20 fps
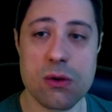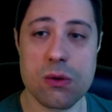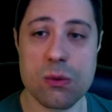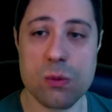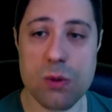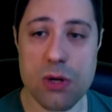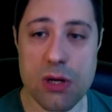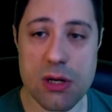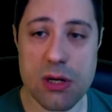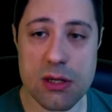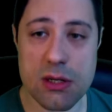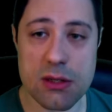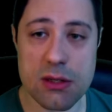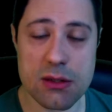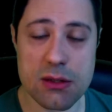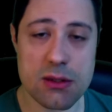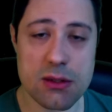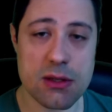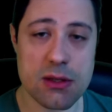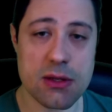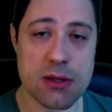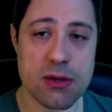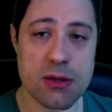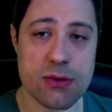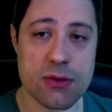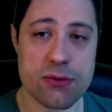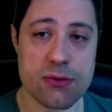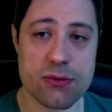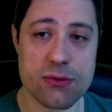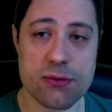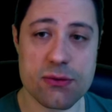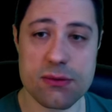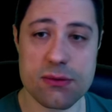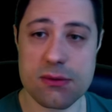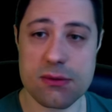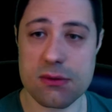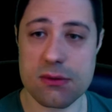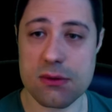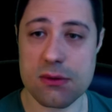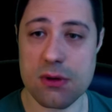one is
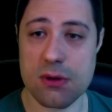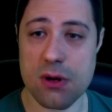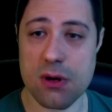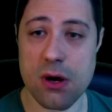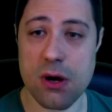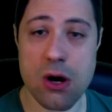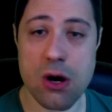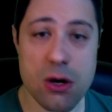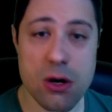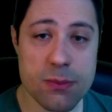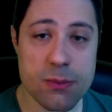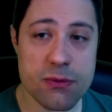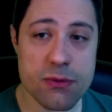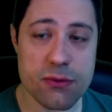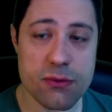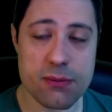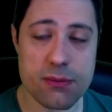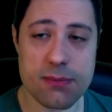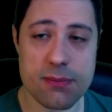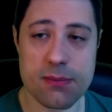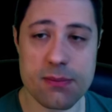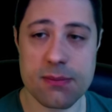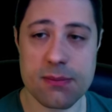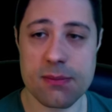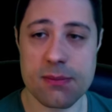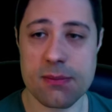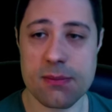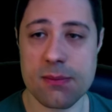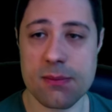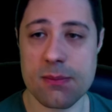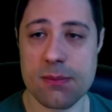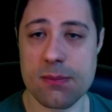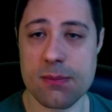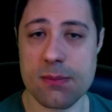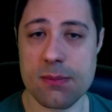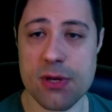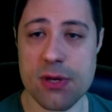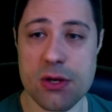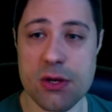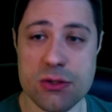harmed
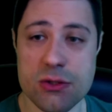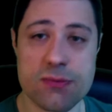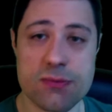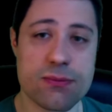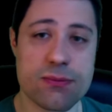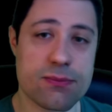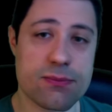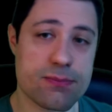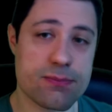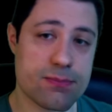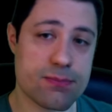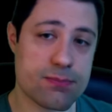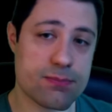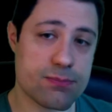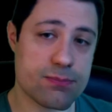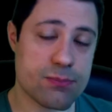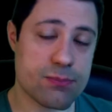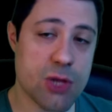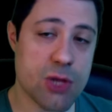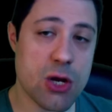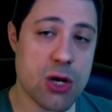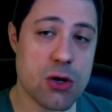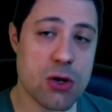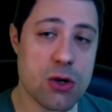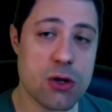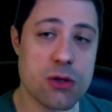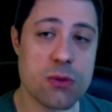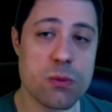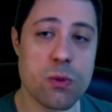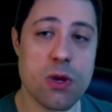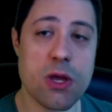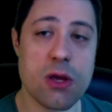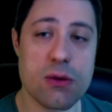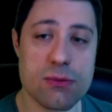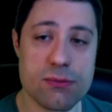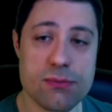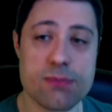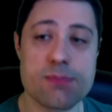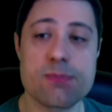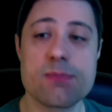because of their own way
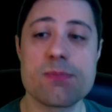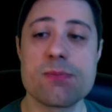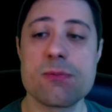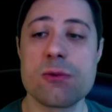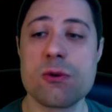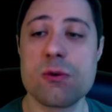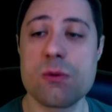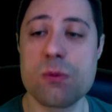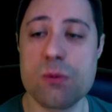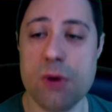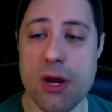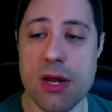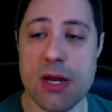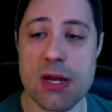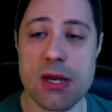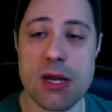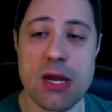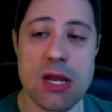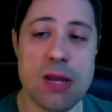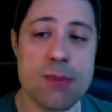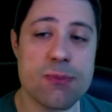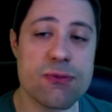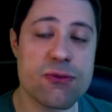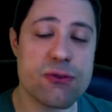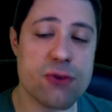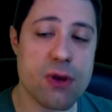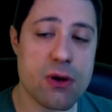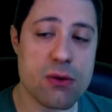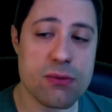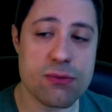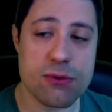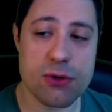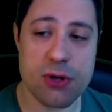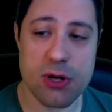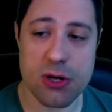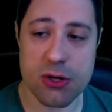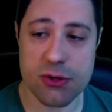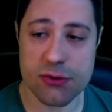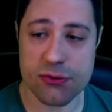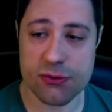of grading himself or
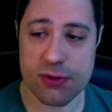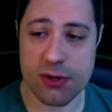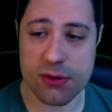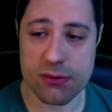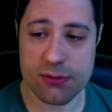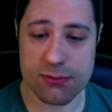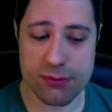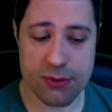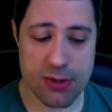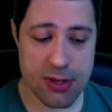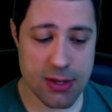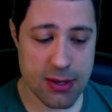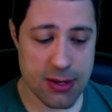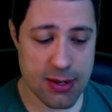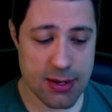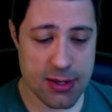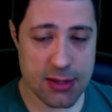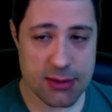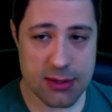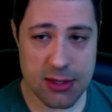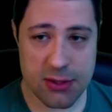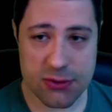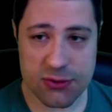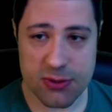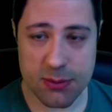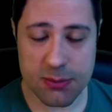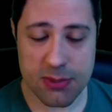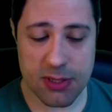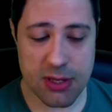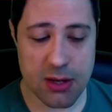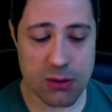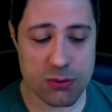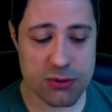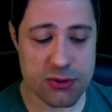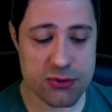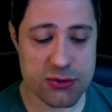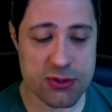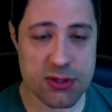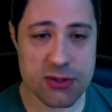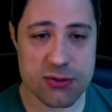herself. That is something I'll
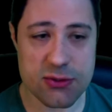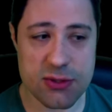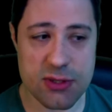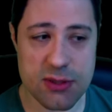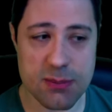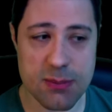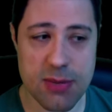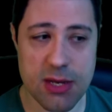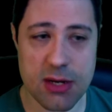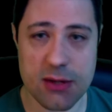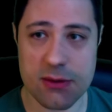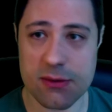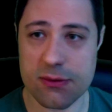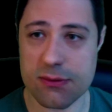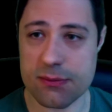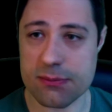discuss in a minute.